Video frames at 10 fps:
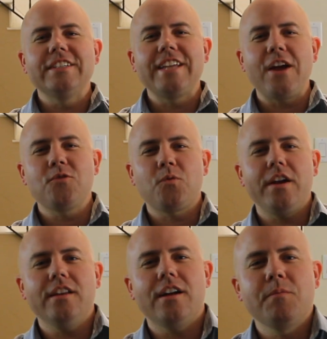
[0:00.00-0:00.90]
Andrew
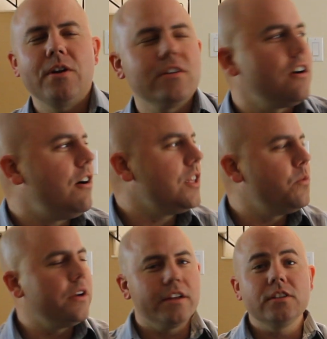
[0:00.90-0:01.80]
Raitt. I'm here at the
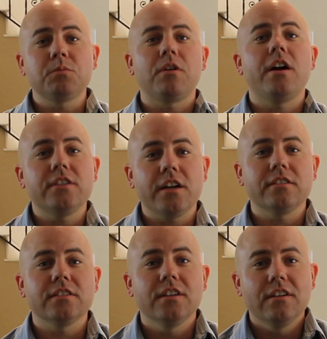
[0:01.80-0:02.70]
Hollywood Hills
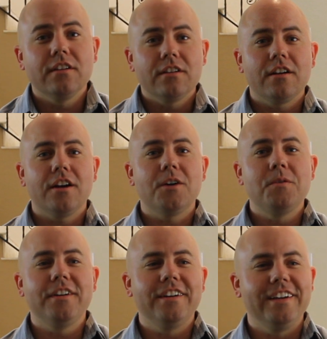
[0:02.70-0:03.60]
project.
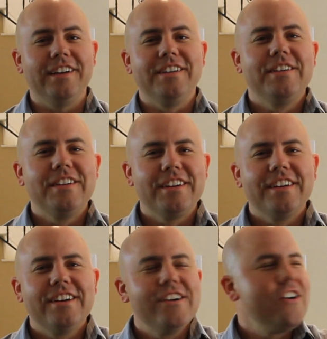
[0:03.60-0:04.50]

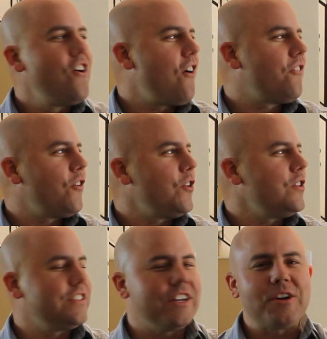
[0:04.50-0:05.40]
Our
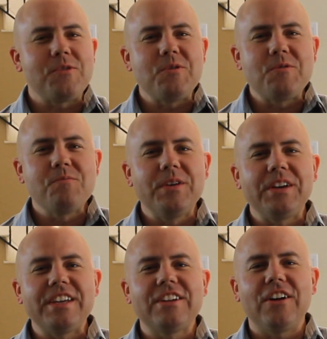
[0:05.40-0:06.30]
first $1 million